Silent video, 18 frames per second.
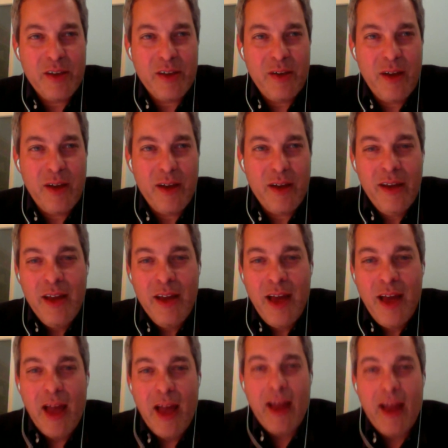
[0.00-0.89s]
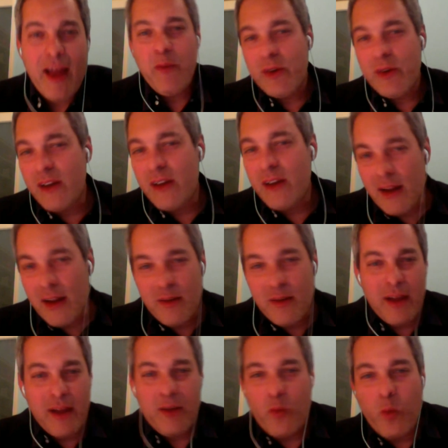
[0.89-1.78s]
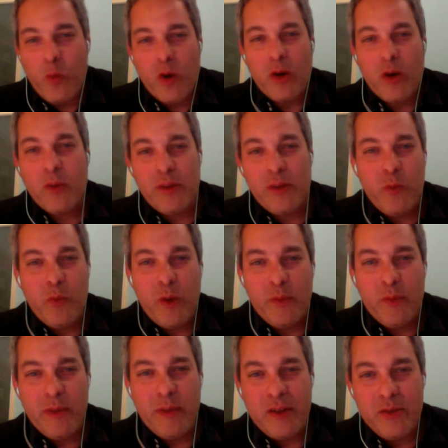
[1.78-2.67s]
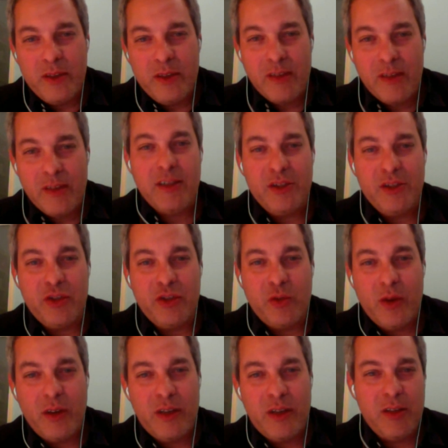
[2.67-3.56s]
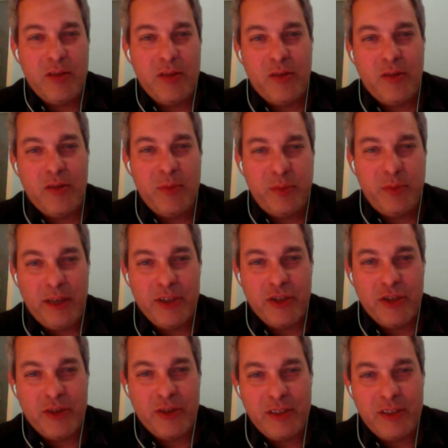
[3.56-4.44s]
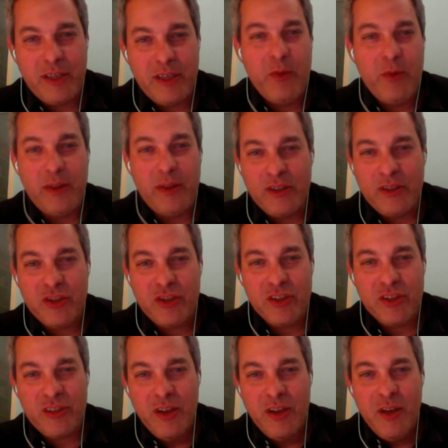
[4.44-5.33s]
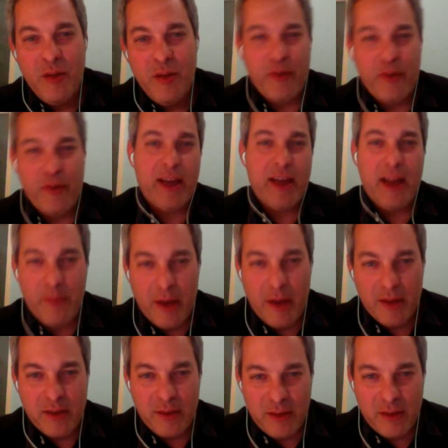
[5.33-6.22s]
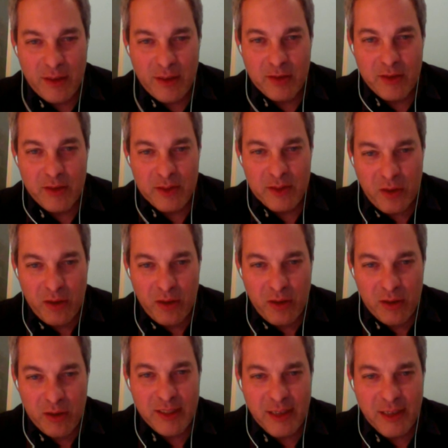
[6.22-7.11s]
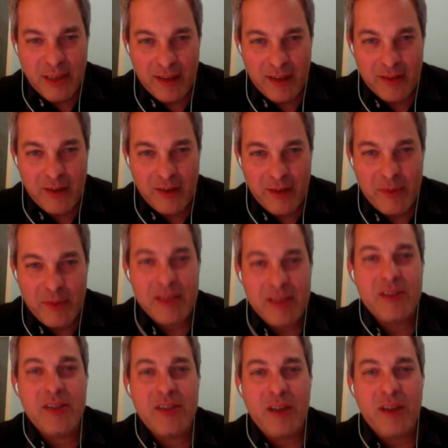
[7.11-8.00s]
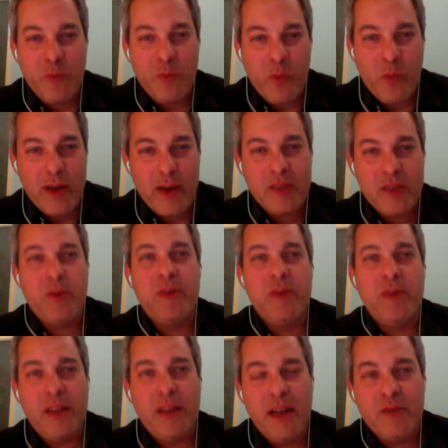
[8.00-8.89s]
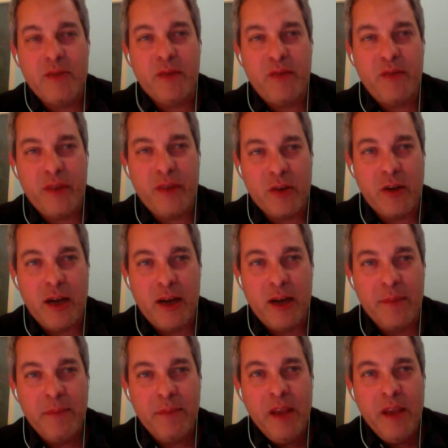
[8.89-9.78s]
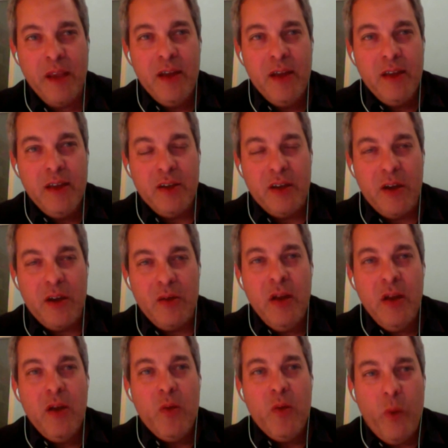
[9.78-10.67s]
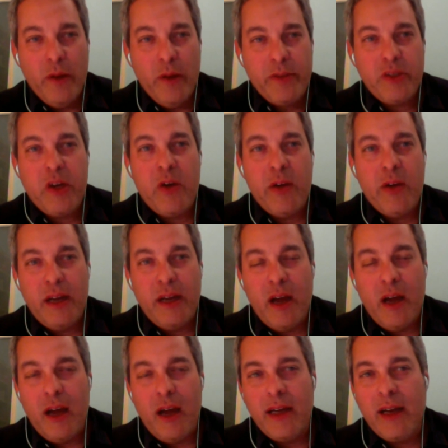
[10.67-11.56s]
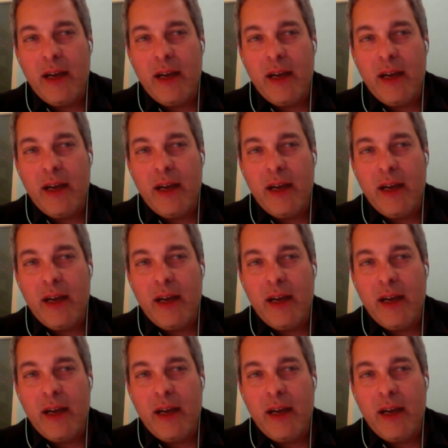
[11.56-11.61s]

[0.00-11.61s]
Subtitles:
So I would not like work with a woman who doesn't enjoy clitoral pleasure and say, well, let's just forget about the clitoris altogether. I mean, in some ways, we really have to figure out, you know, what's going on.